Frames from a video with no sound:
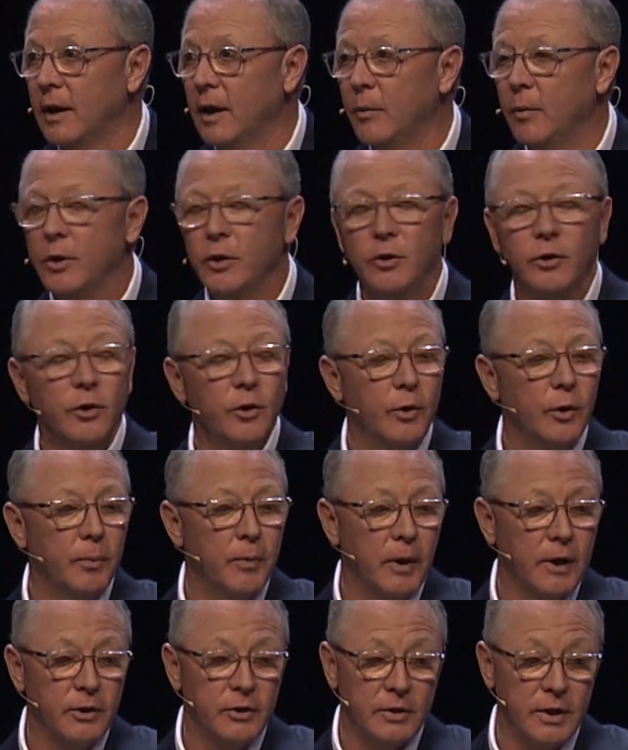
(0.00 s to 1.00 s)
And when you're new to a
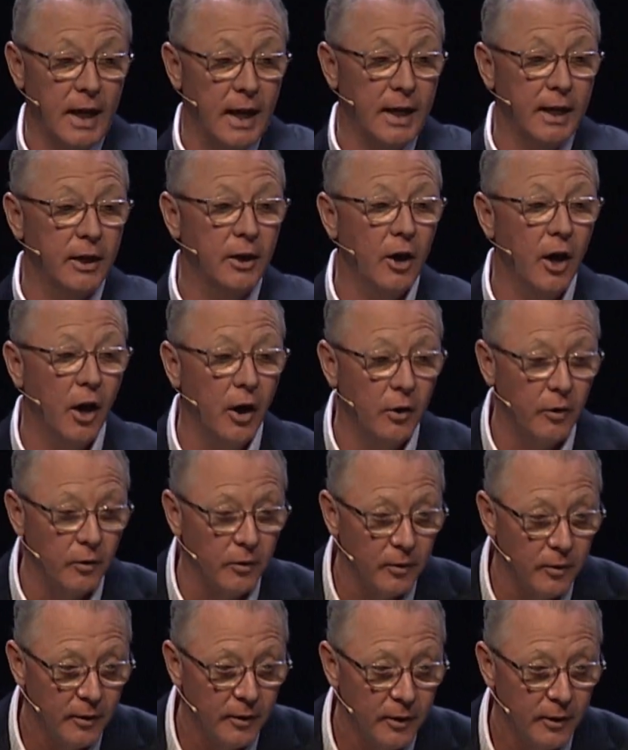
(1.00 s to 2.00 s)
place, you say, I didn't know.
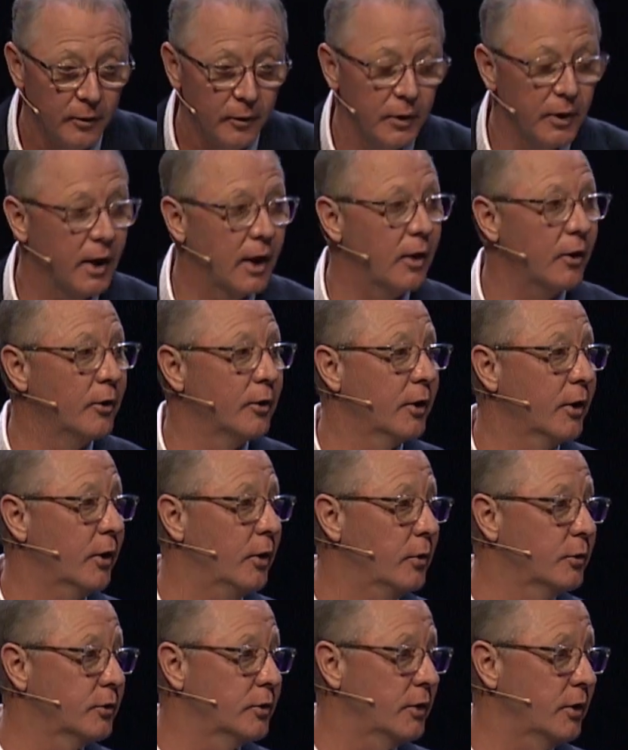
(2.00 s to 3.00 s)
You got to learn the
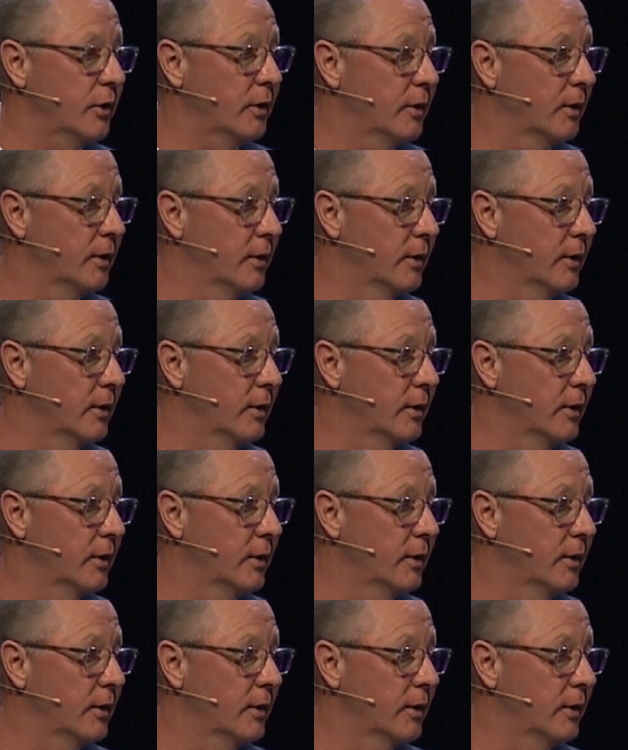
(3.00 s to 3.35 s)
culture.